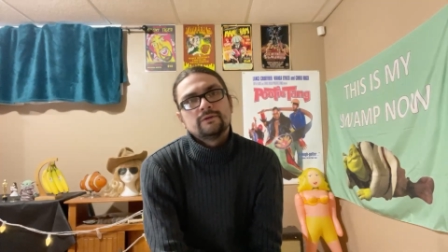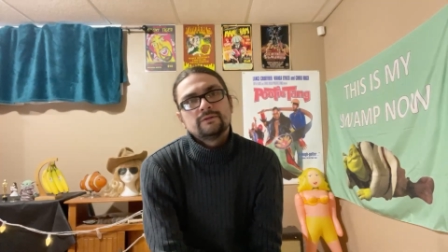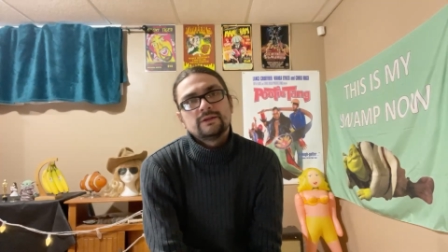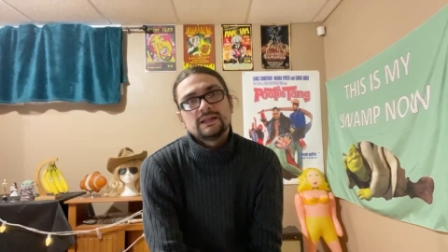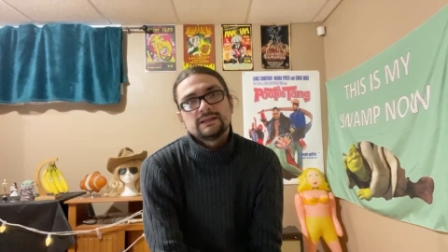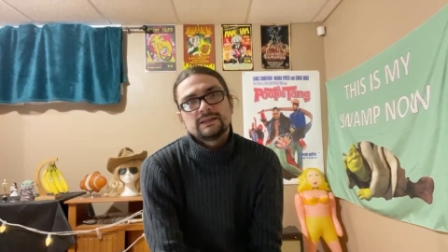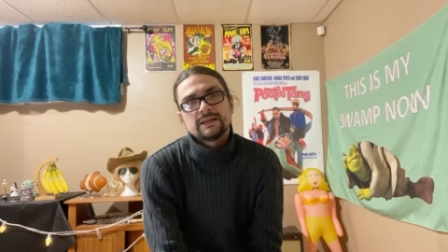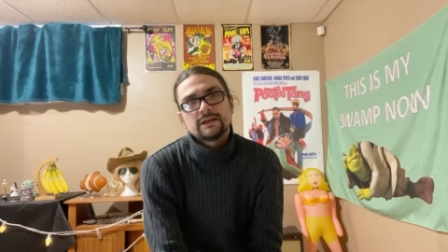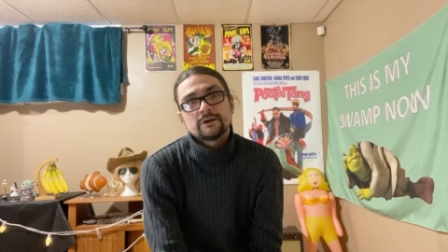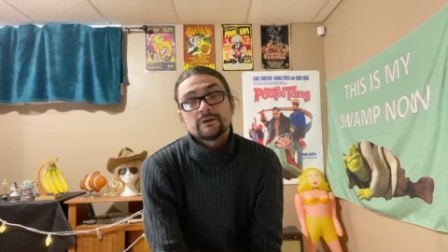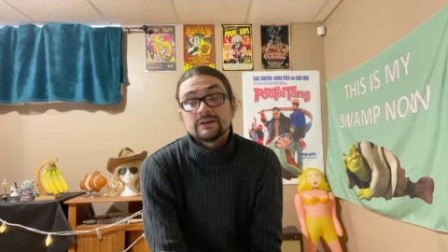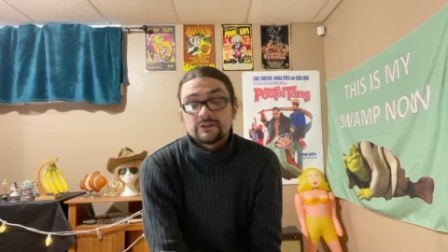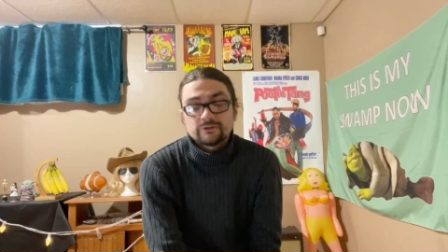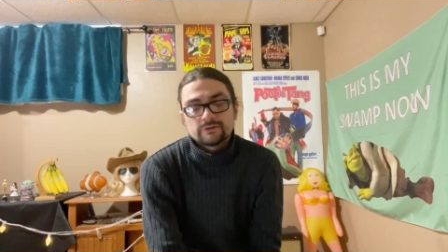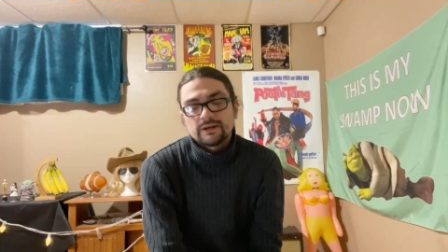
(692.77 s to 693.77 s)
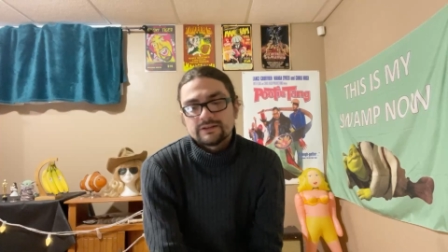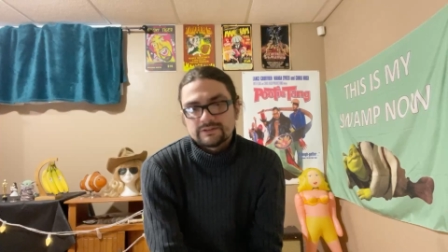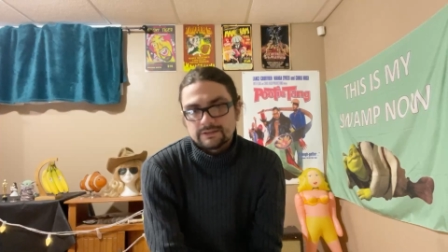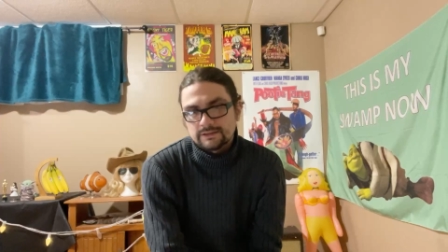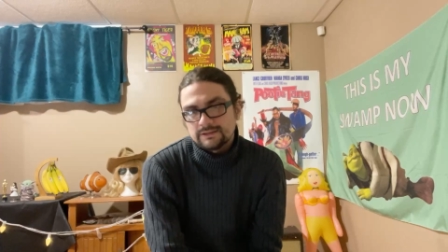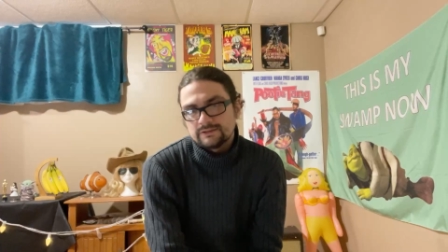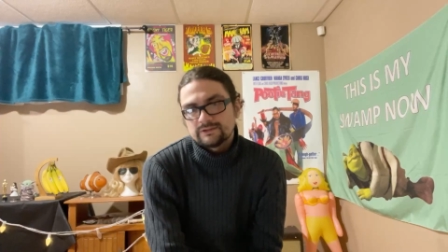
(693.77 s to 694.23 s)
they are
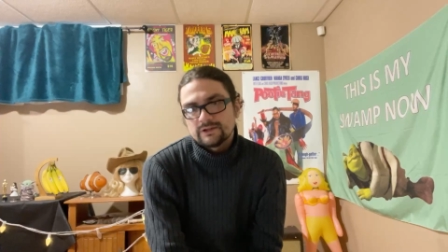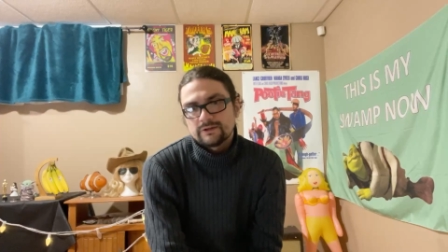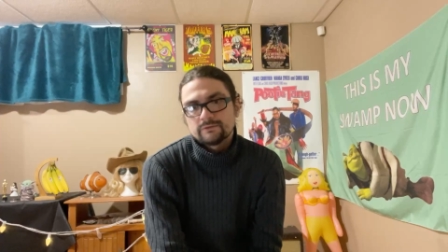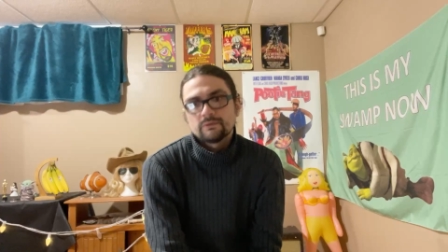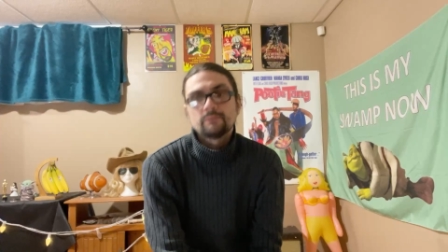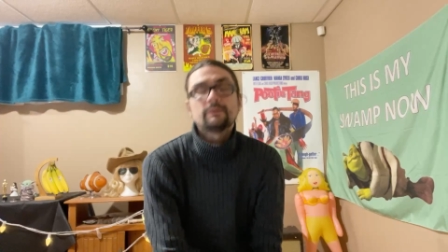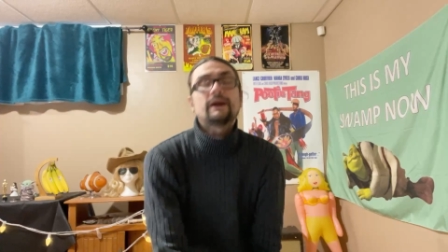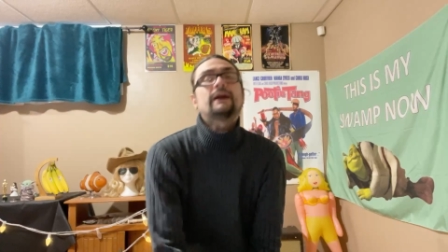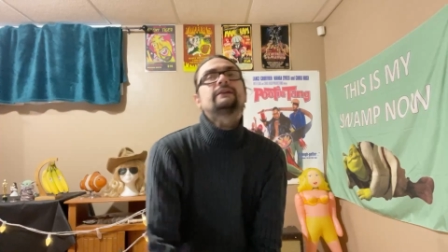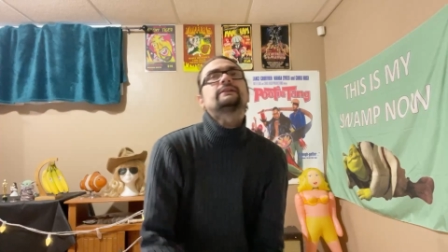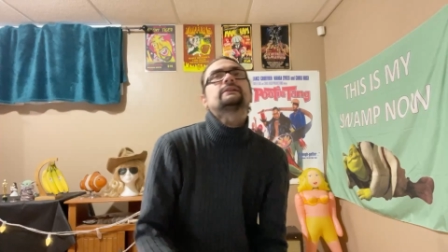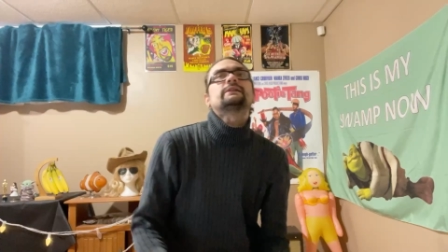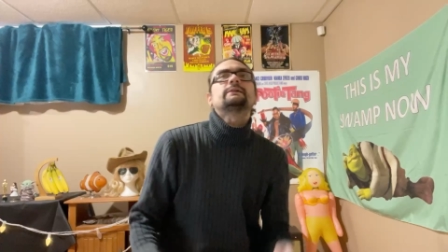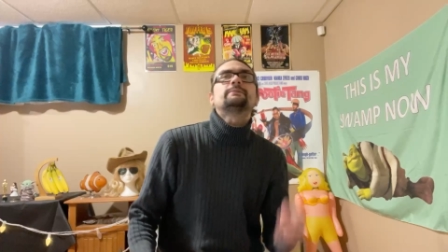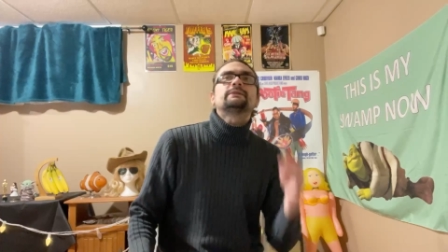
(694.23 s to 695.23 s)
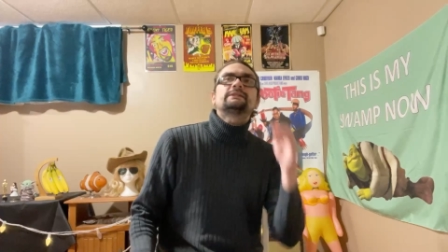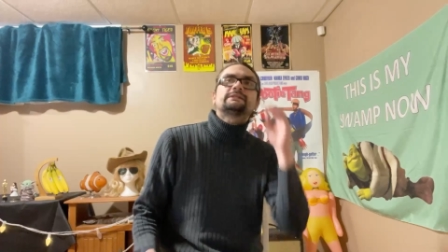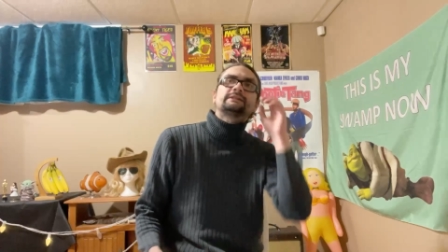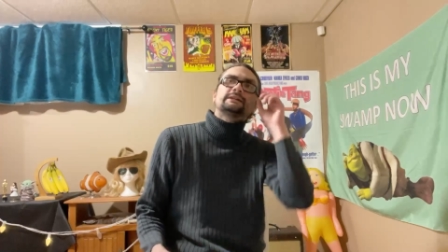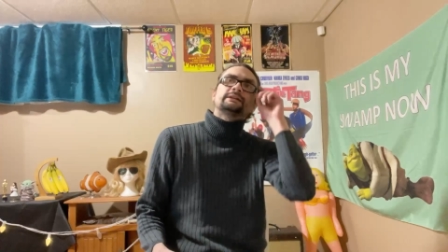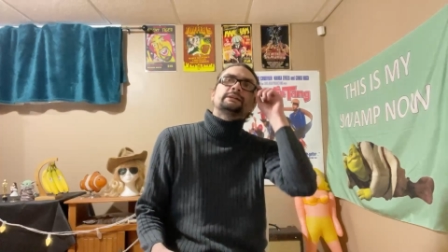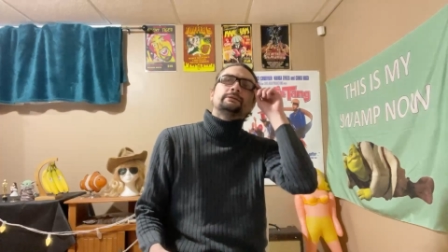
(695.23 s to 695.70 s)
interested in each other romantically, but
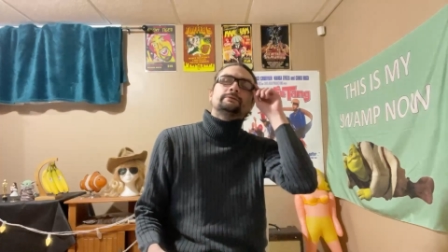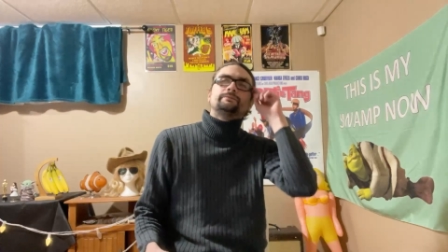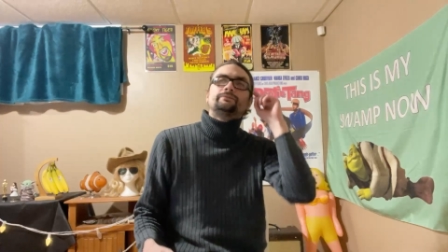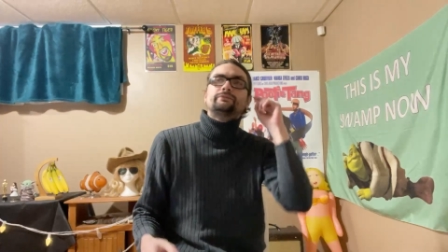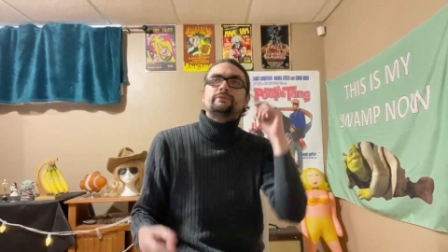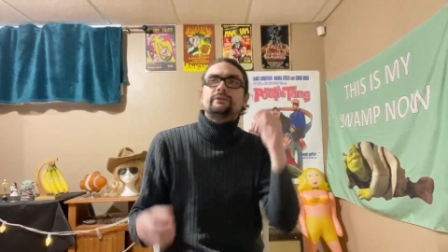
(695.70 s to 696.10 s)
still,